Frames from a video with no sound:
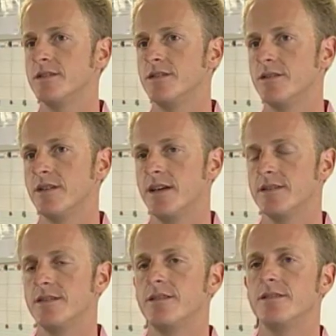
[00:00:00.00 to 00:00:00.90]
it's showing the
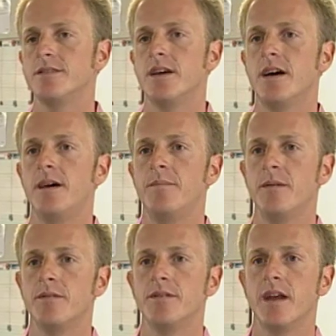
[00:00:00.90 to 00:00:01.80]
kids that there's
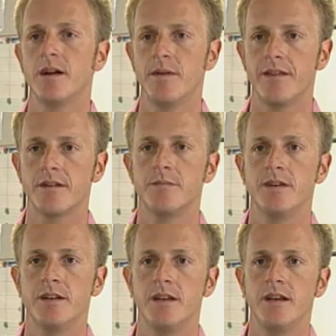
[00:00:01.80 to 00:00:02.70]
people who care about their
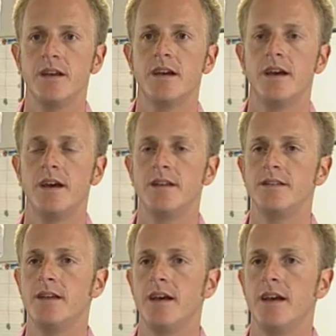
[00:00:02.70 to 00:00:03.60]
community,
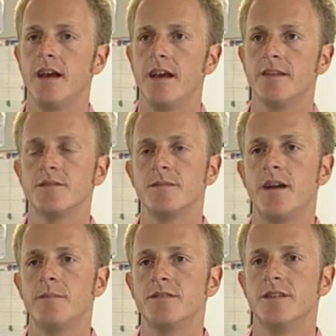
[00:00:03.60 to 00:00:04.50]
and it gives
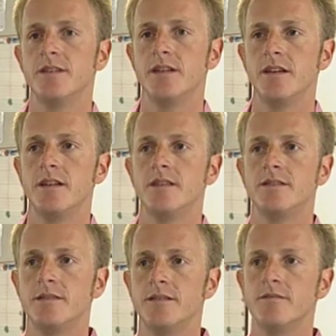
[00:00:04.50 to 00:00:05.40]
them an
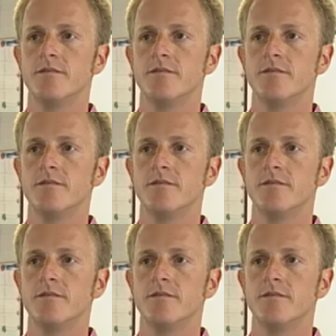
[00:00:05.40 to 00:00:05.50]
opportunity to